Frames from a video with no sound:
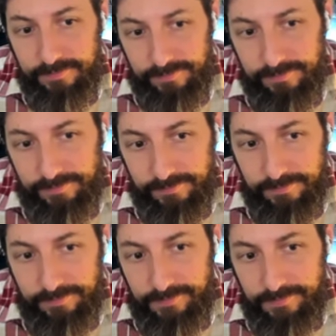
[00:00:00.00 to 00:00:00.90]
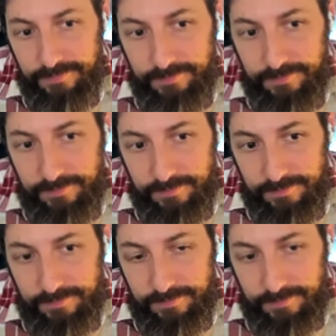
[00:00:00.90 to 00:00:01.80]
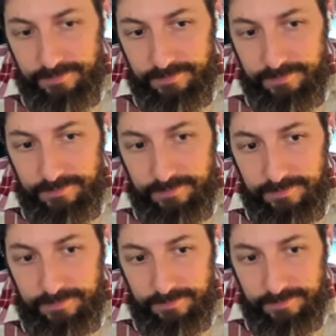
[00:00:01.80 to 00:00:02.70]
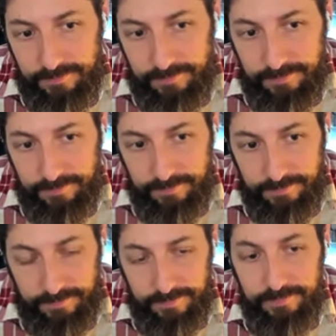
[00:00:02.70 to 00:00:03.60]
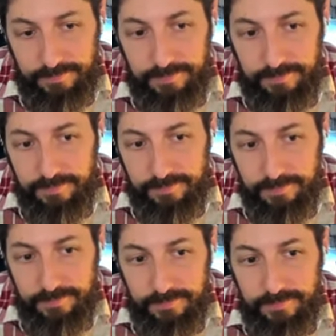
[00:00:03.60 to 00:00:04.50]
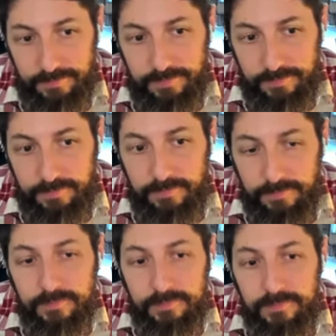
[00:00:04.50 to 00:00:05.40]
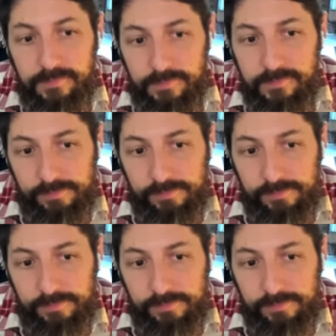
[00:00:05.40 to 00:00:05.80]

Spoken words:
This person isn't speaking.